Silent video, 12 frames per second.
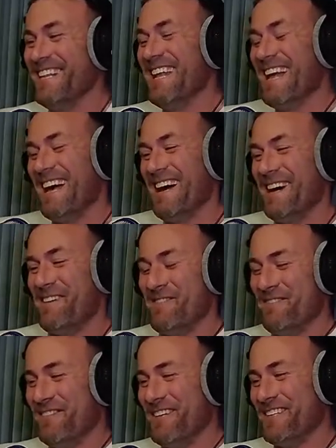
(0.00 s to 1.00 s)

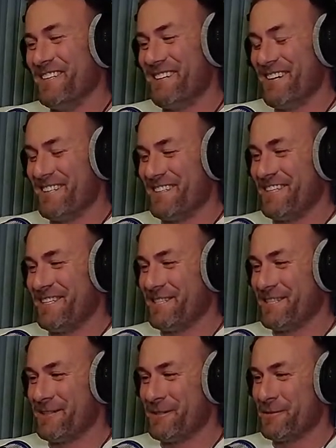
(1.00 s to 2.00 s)

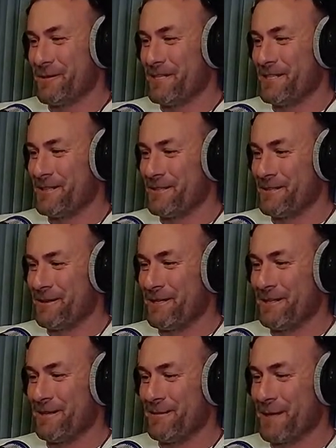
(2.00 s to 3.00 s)
Nice. So
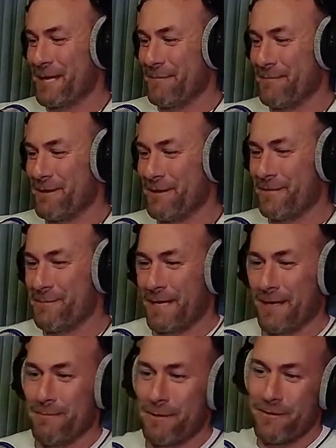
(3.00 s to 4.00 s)
became
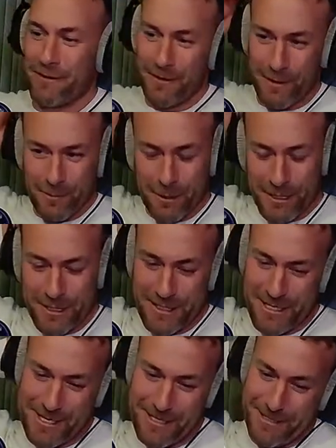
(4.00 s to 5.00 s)
the police
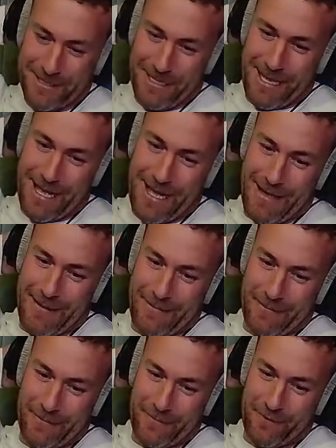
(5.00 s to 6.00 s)
there.
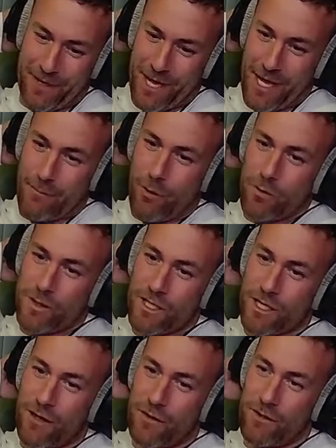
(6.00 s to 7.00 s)
Exactly. And what was
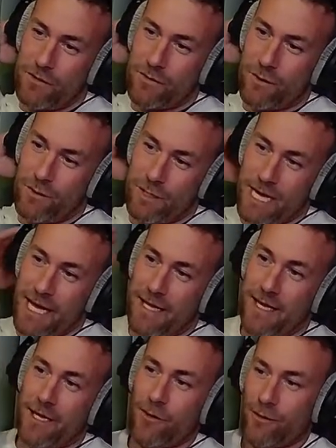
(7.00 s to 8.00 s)
the culture? What was that
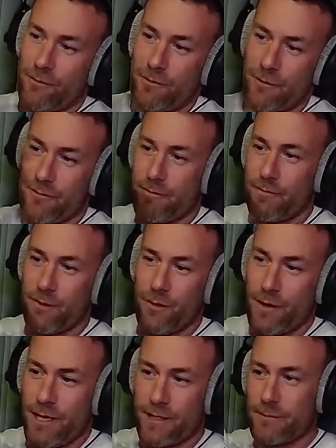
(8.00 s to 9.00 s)
like, going from
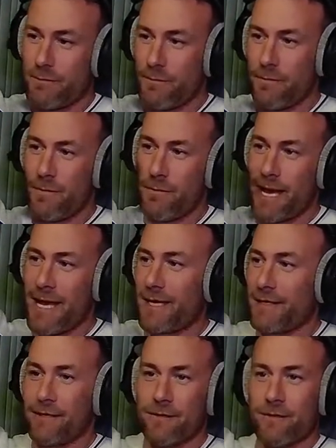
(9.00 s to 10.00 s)
US
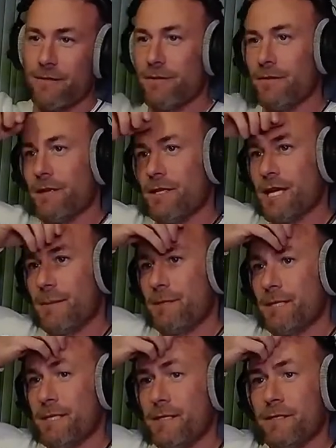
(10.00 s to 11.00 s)
bank to a
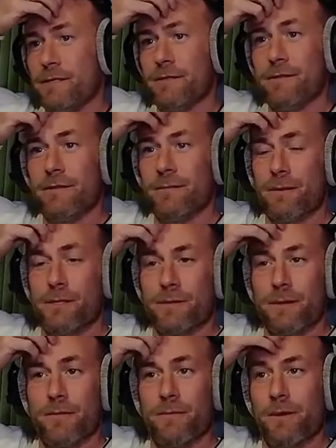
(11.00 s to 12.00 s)
Japanese? It must
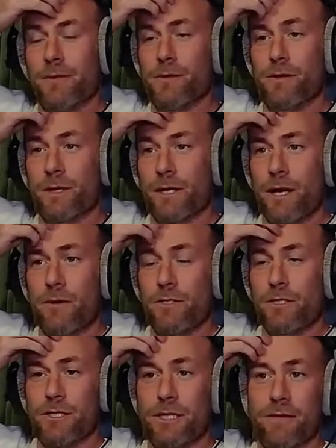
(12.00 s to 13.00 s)
have been was there a
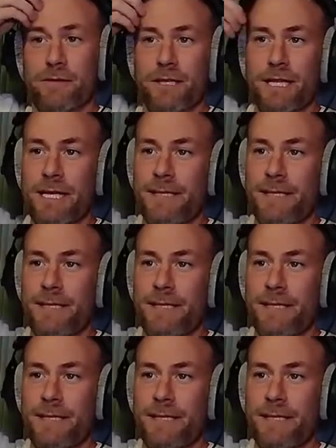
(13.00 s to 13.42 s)
culture shift in that?